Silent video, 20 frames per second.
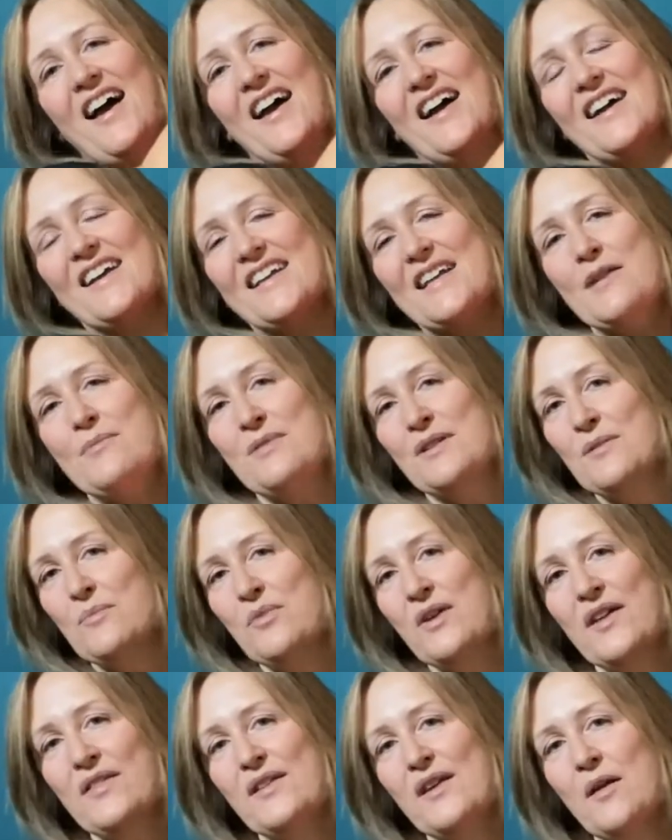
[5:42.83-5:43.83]
Keeping the
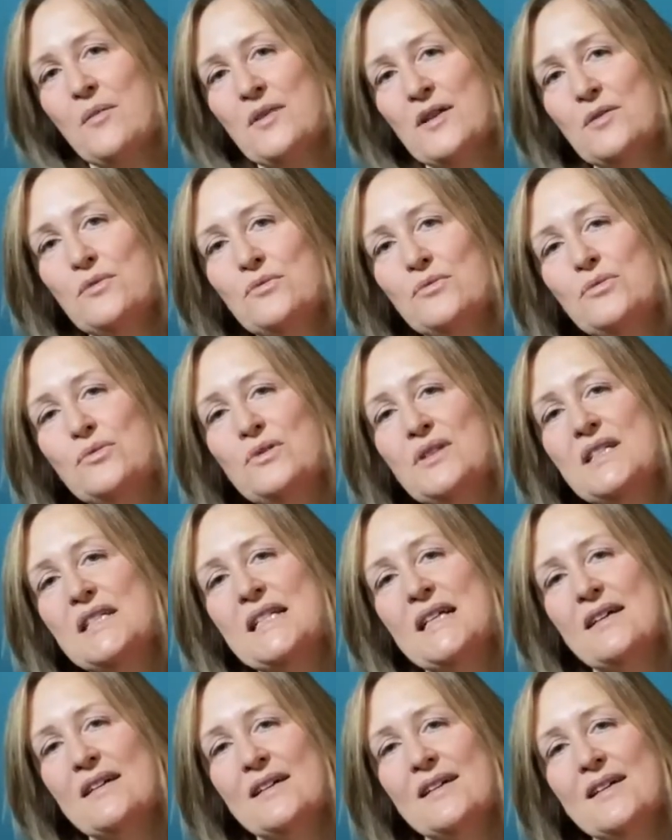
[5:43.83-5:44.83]
breath coming all the
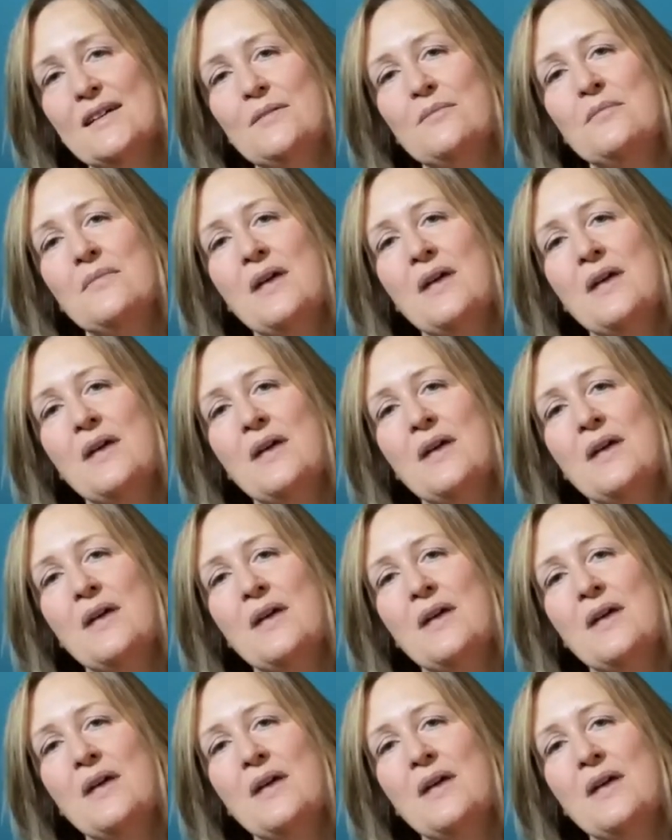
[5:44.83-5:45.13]
time.